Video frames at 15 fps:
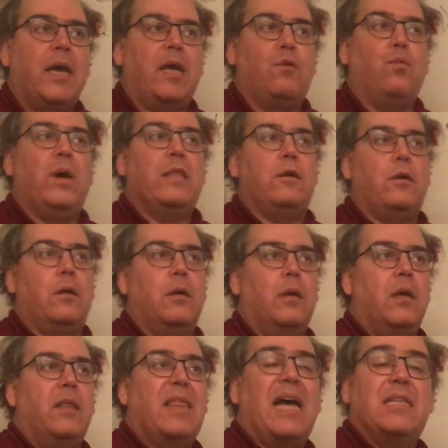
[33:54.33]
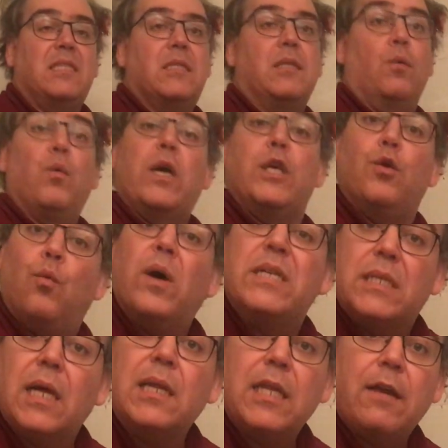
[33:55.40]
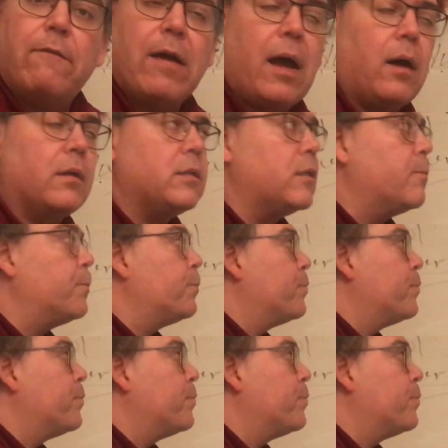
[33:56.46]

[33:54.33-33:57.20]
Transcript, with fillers: and whether that's what you want to leave out.